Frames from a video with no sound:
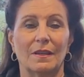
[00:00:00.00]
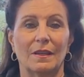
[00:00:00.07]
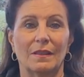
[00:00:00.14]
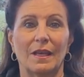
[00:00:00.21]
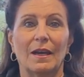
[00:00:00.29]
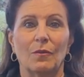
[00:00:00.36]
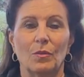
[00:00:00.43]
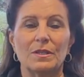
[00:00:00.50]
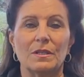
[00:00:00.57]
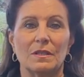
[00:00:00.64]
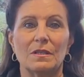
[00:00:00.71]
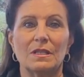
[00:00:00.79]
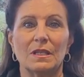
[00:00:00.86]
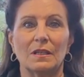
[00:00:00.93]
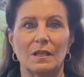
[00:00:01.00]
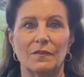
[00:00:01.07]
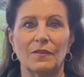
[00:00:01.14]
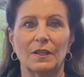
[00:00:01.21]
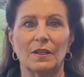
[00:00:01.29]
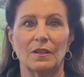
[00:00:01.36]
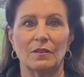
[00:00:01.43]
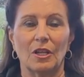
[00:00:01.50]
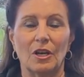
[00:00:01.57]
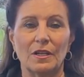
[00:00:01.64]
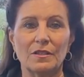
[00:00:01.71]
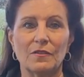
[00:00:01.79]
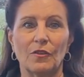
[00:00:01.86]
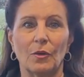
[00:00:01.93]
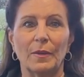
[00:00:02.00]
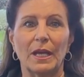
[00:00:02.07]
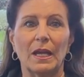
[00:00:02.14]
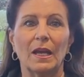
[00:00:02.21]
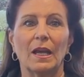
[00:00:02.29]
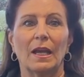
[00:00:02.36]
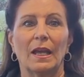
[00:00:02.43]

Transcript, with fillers: that was a significant loss for me.